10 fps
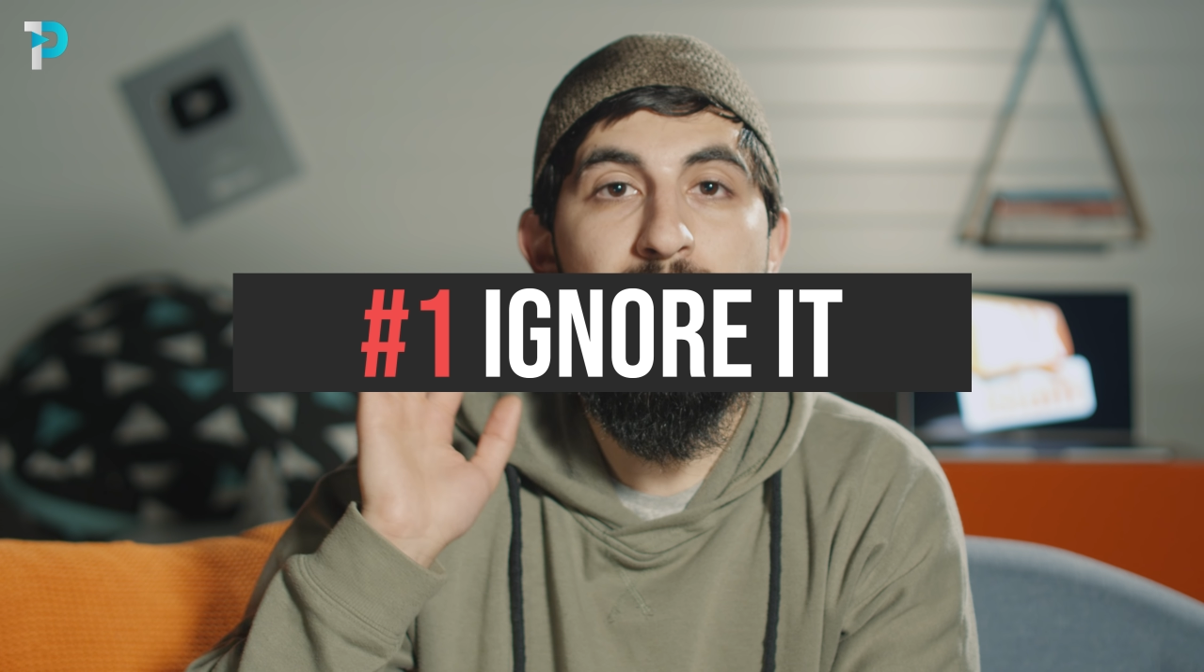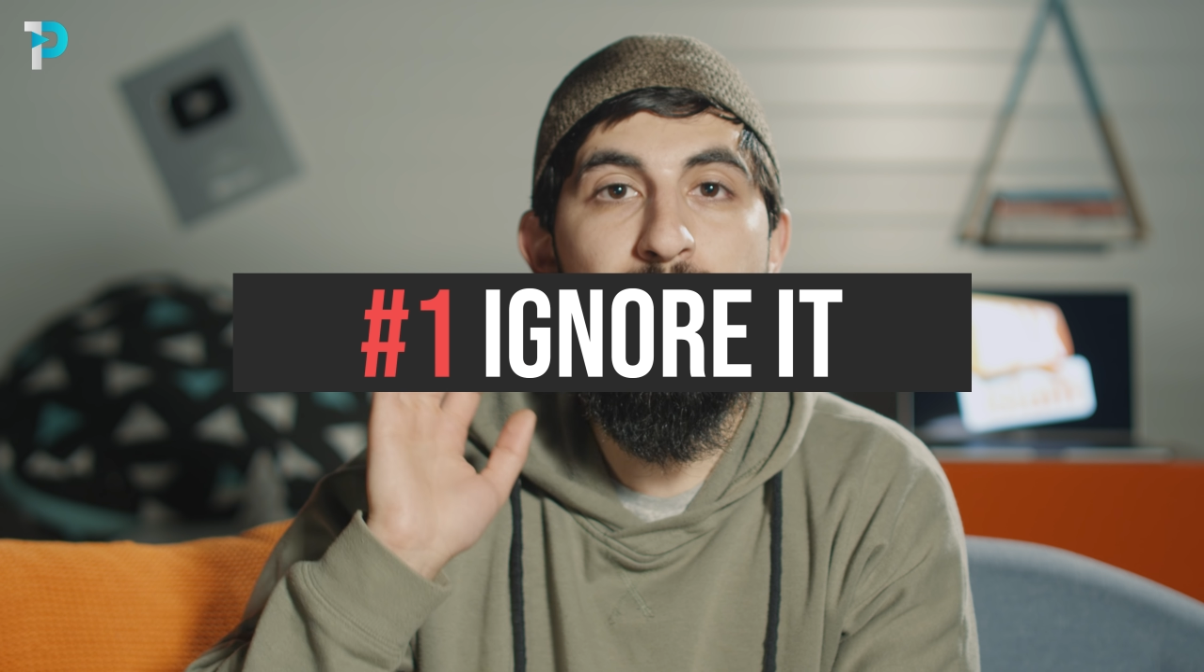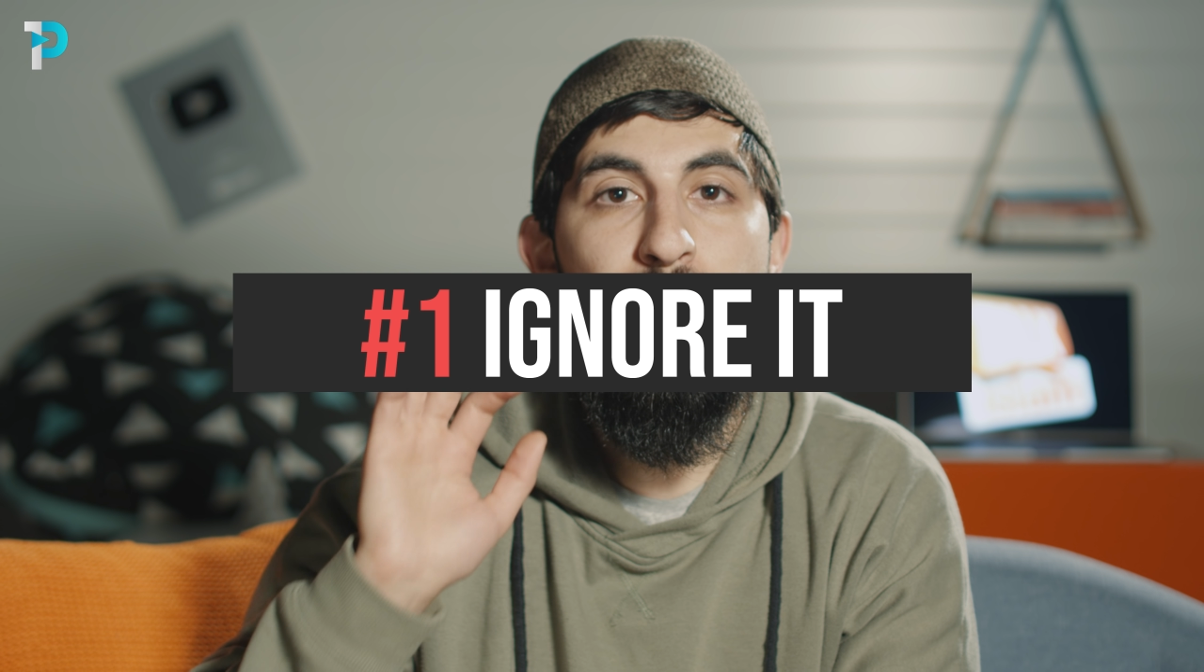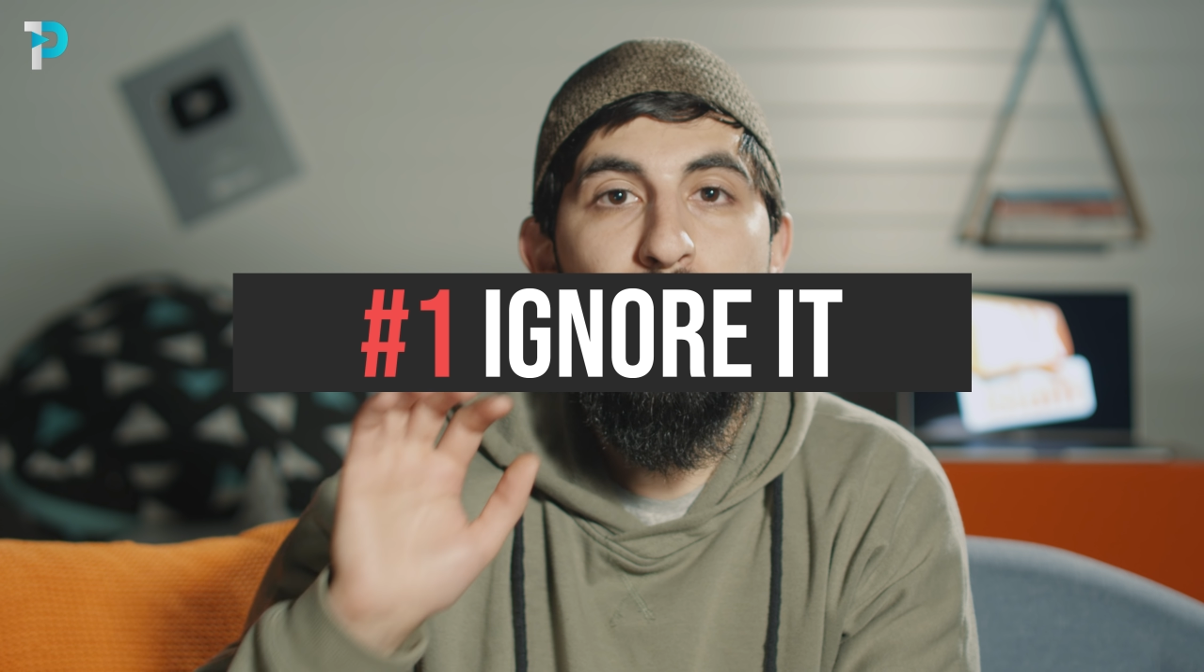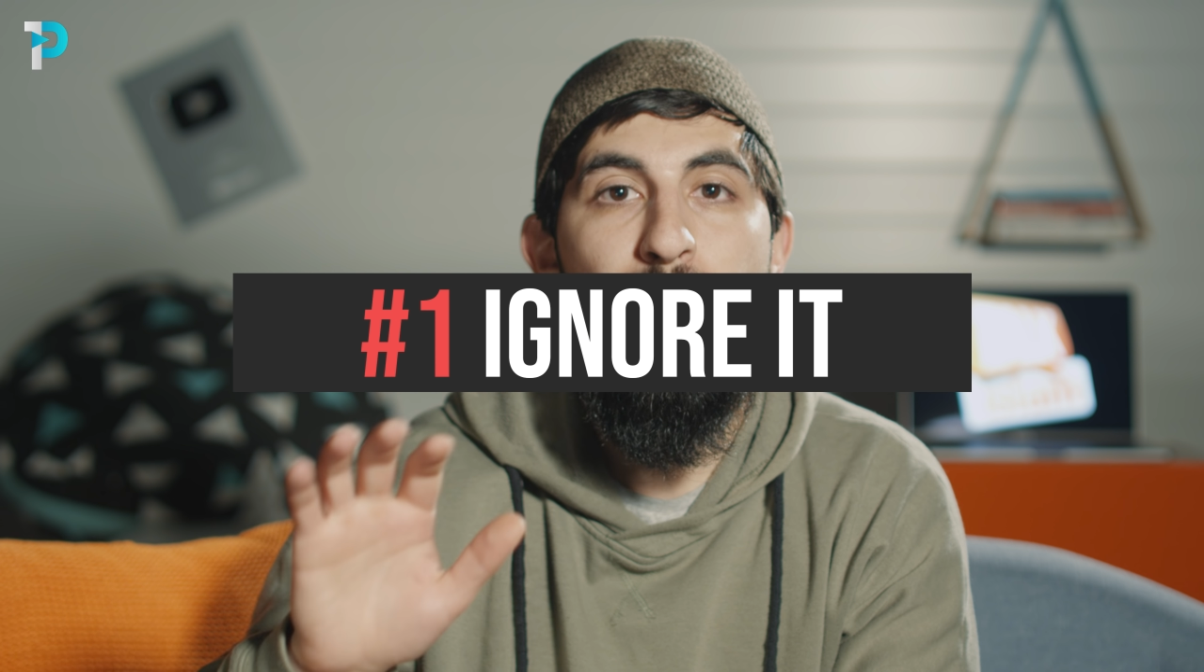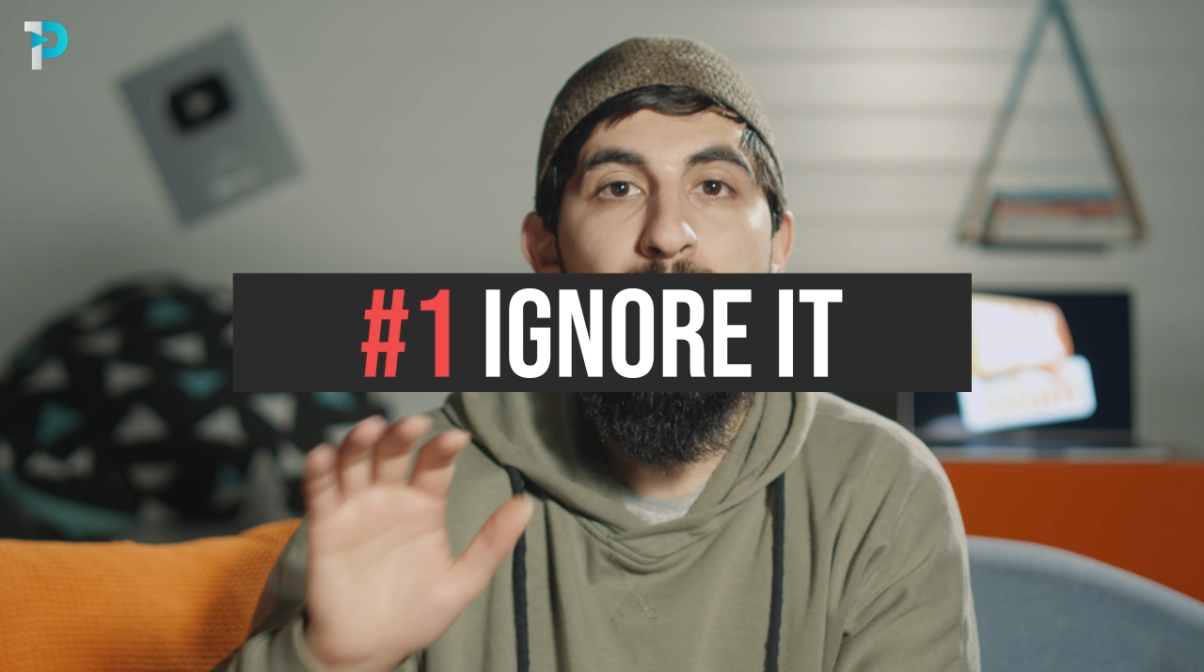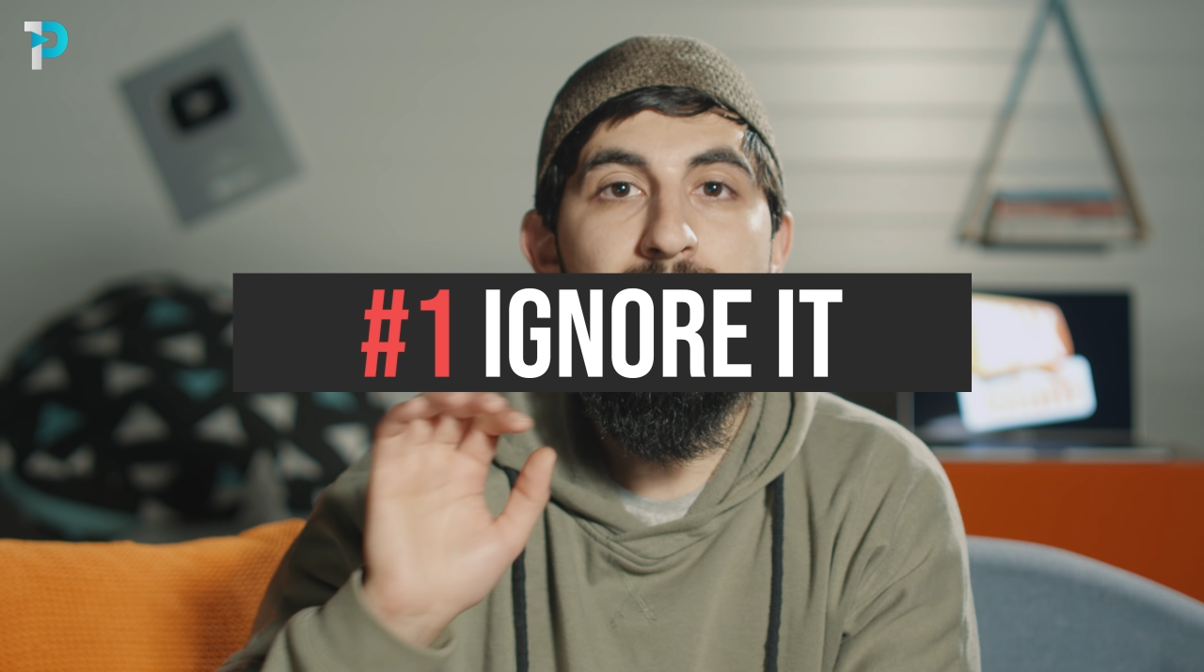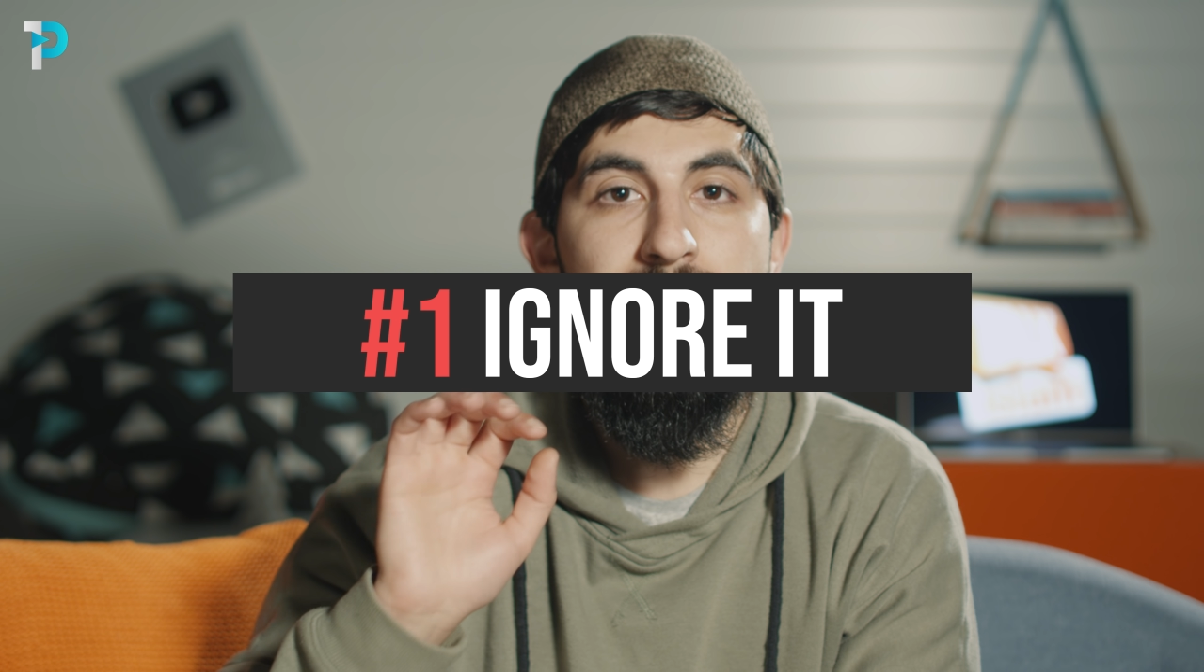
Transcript: ignore the